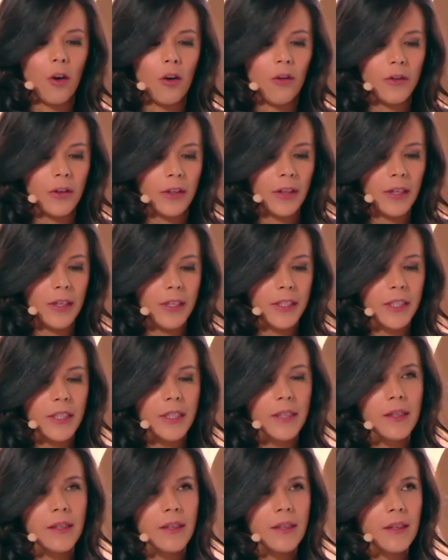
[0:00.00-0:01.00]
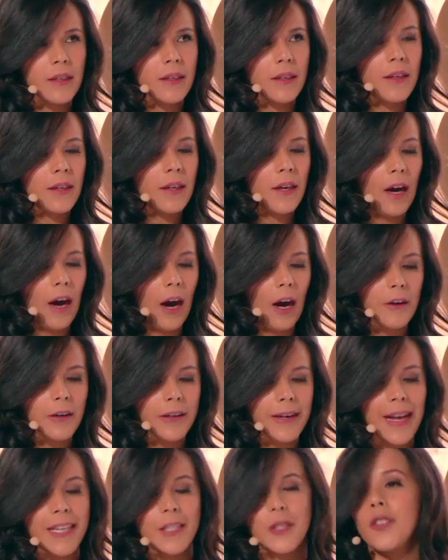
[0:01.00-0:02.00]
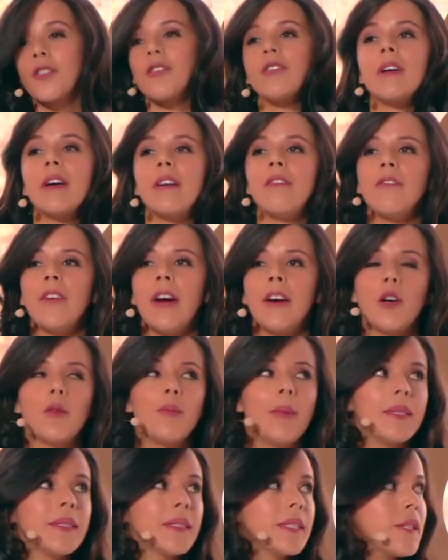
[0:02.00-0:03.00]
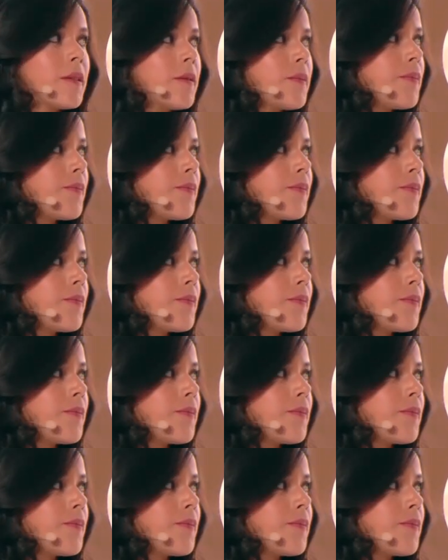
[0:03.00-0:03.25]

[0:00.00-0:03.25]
overlooked, our natural environment.